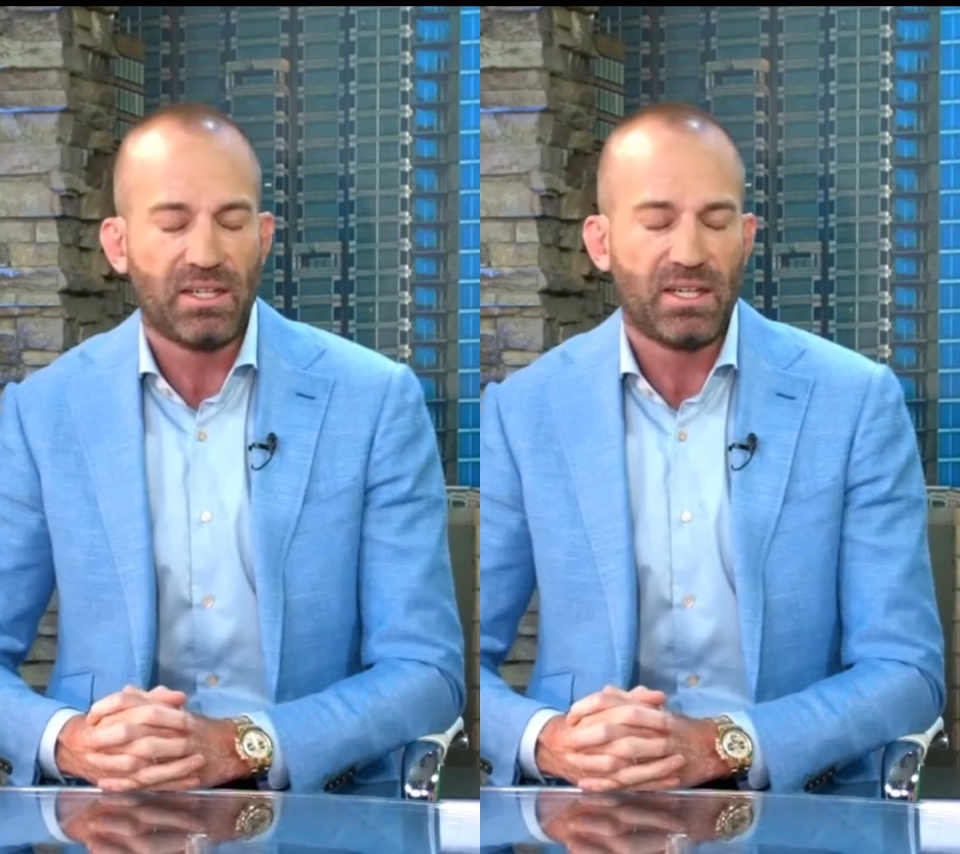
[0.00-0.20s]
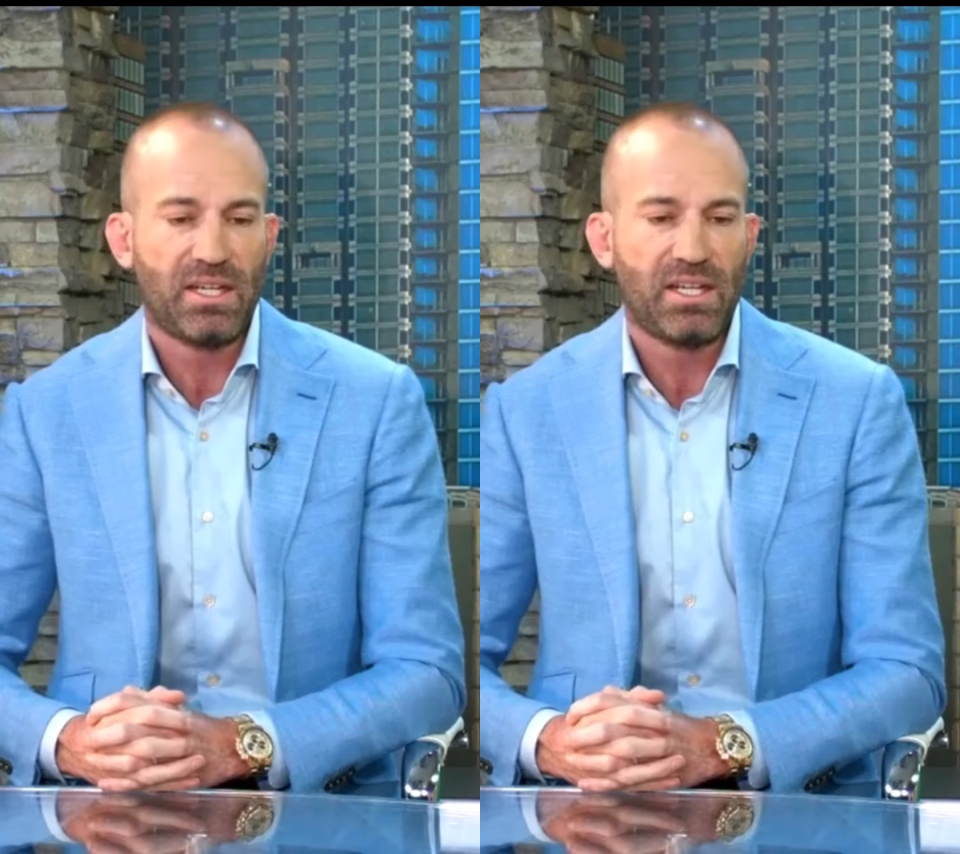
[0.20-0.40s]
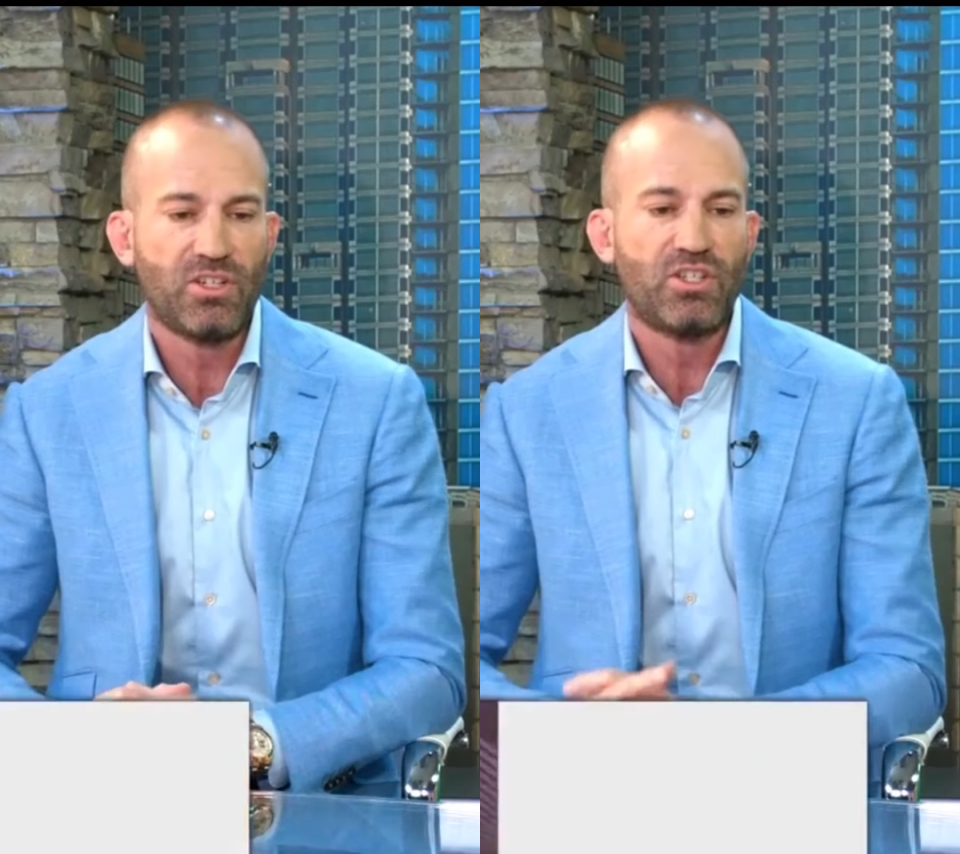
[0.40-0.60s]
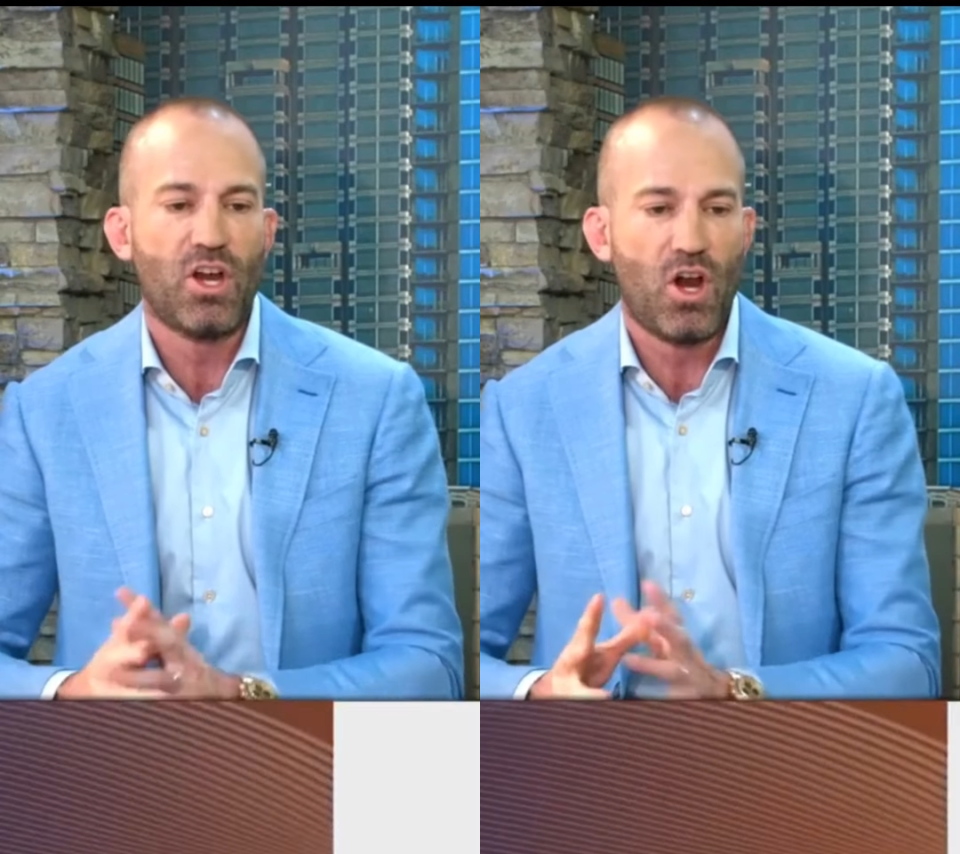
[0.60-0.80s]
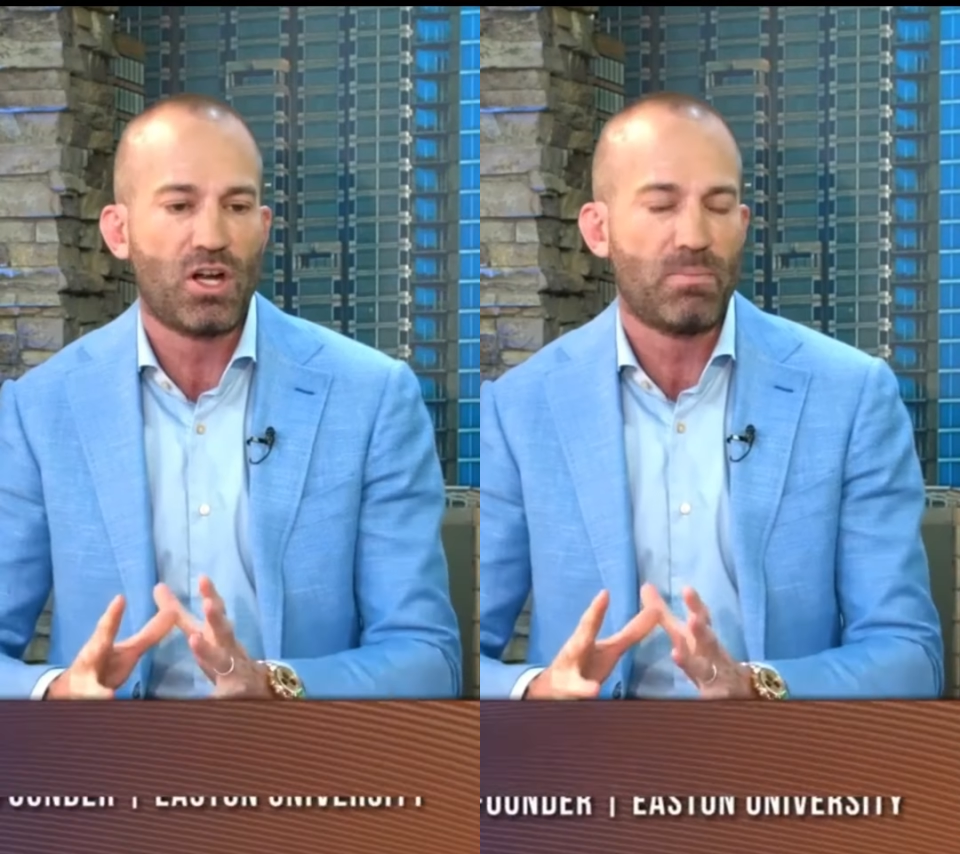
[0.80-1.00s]
it, here's
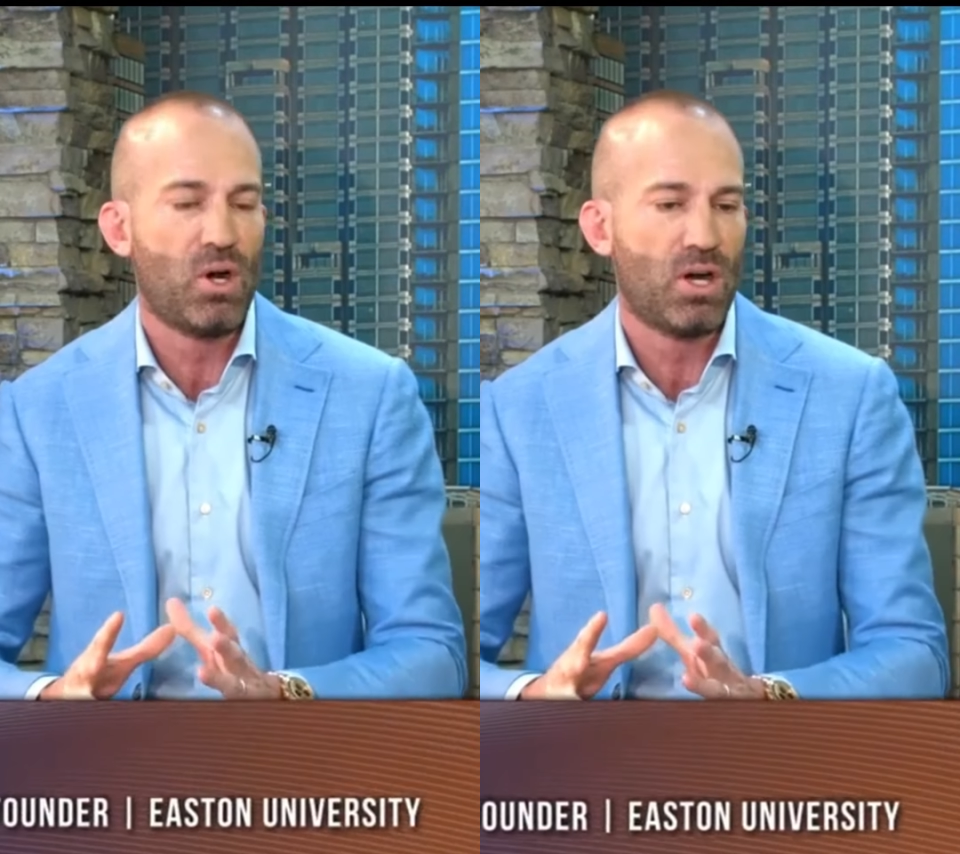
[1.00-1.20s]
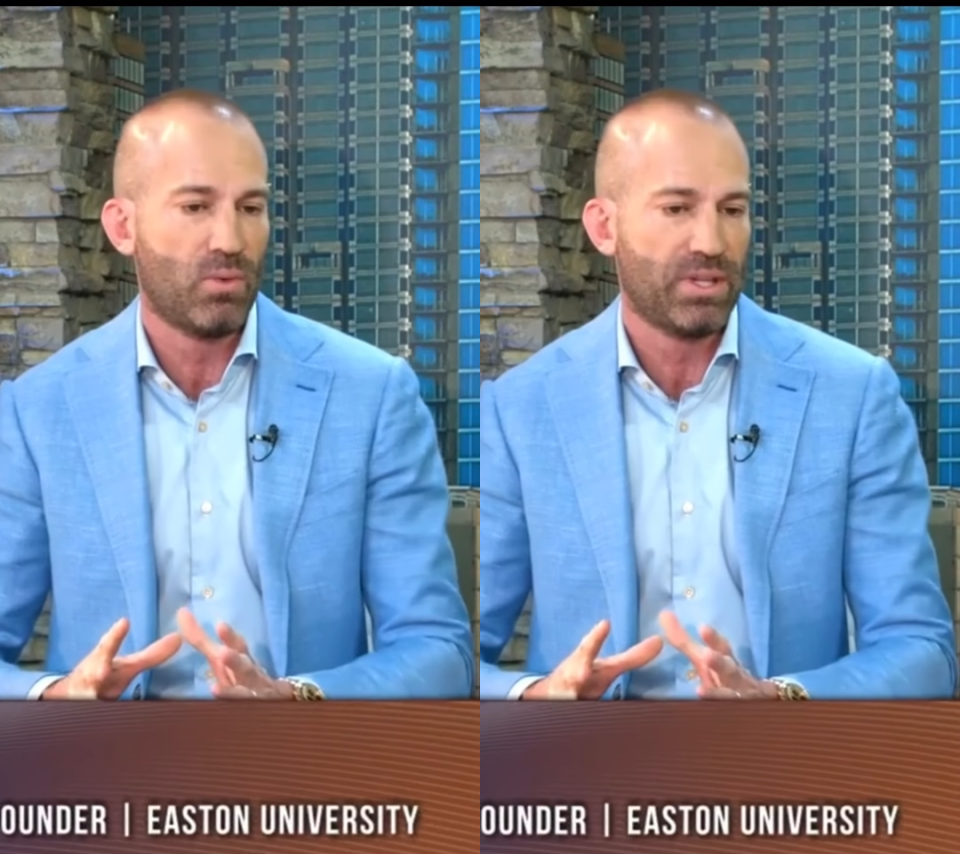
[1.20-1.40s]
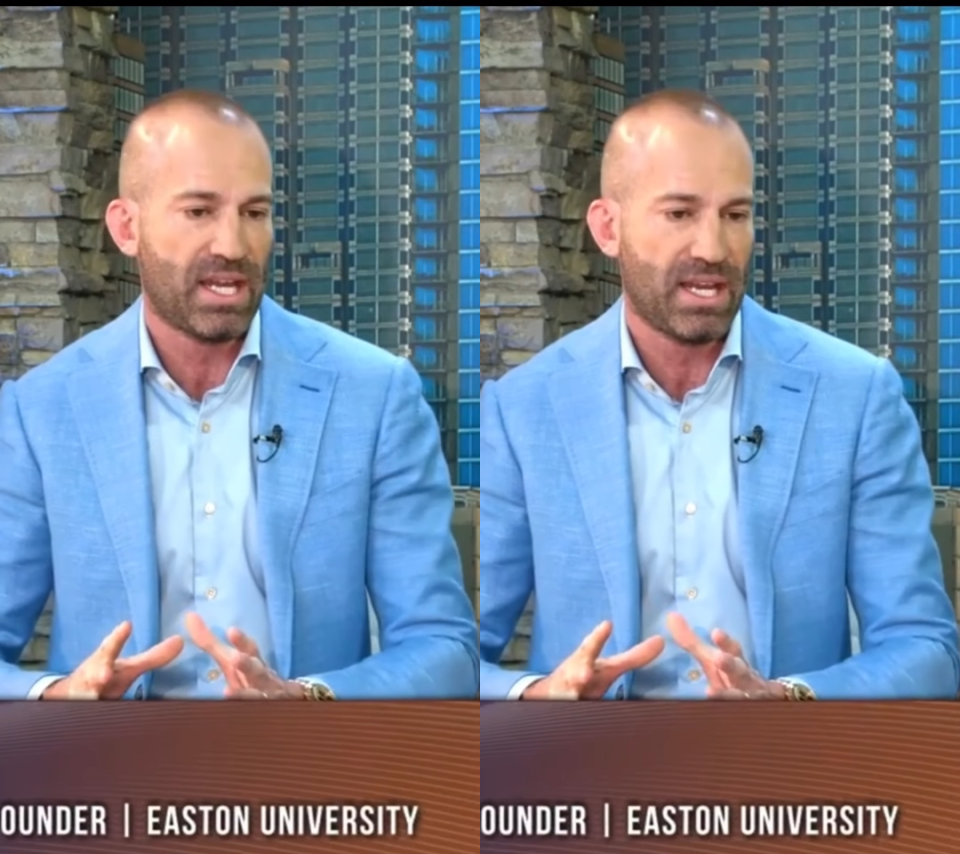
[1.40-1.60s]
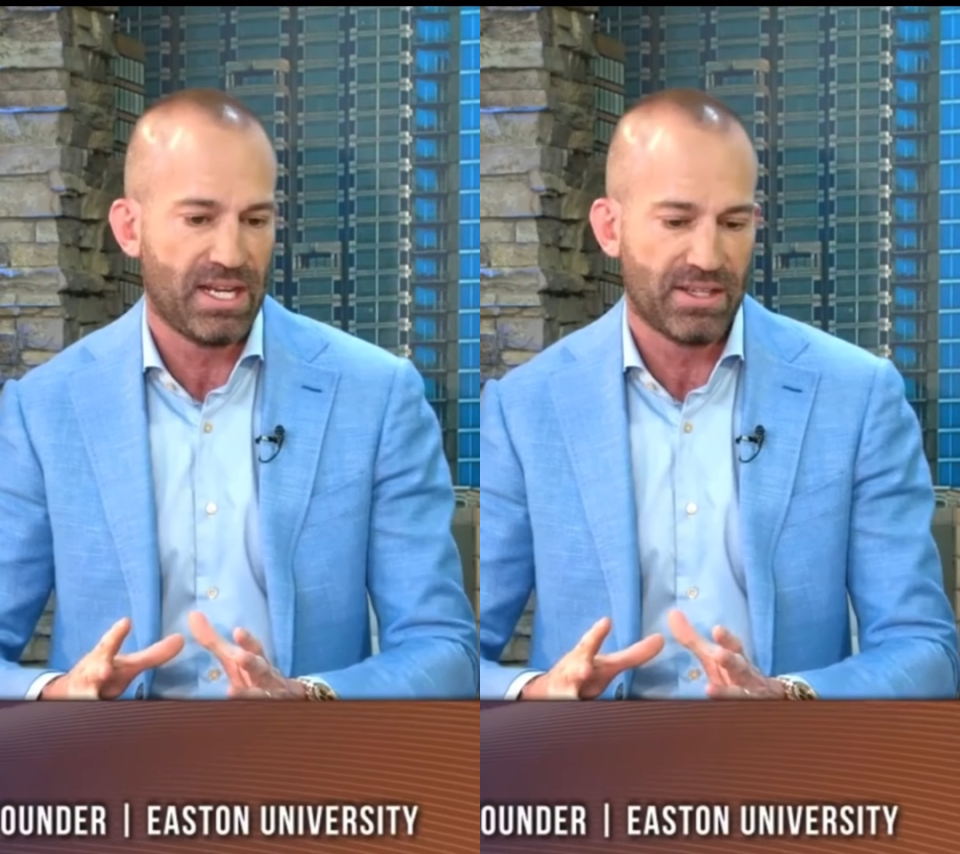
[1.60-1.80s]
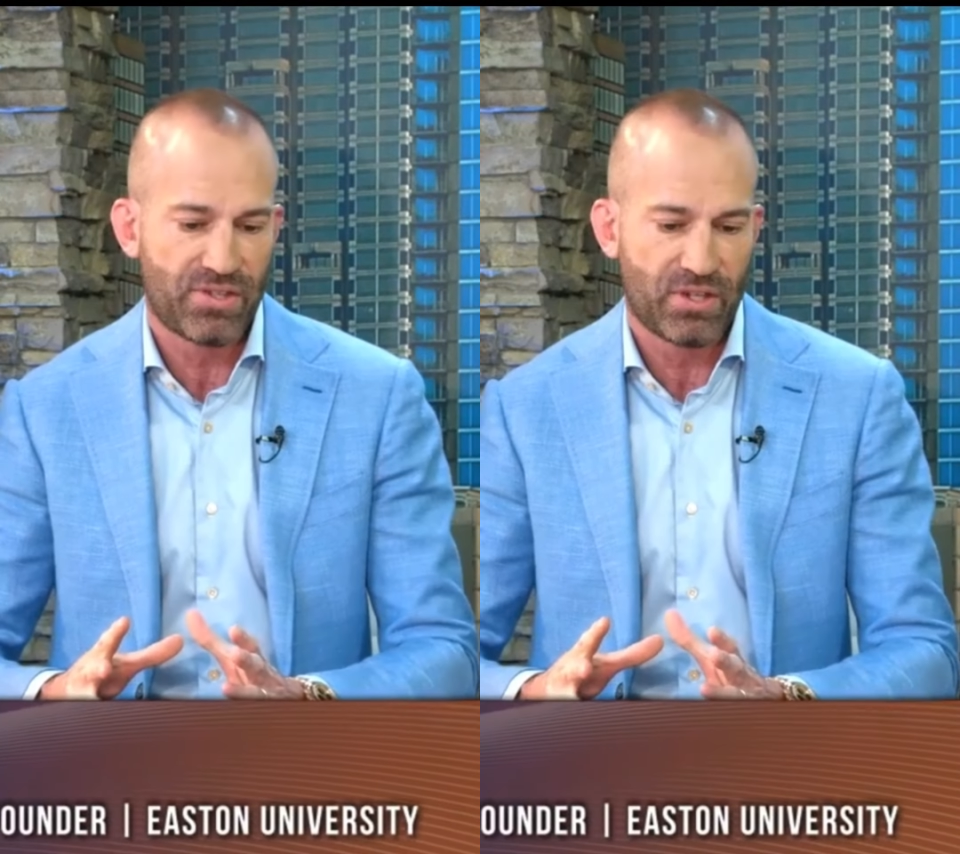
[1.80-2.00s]
the hard part with that
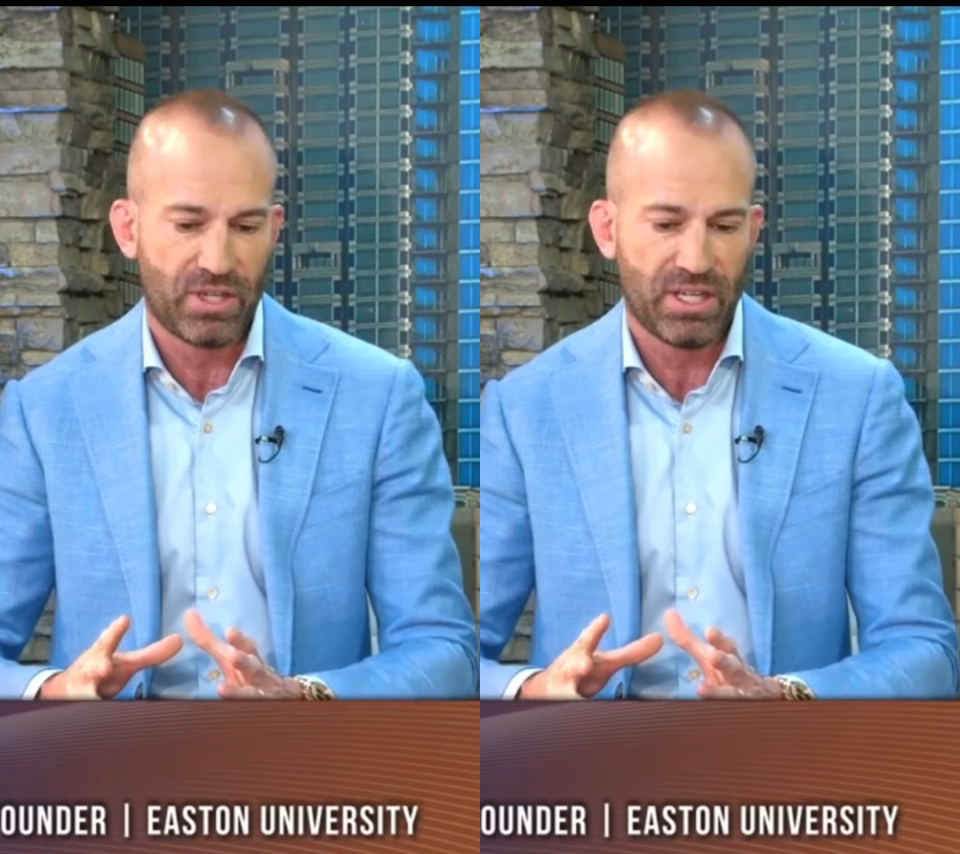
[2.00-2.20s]
answer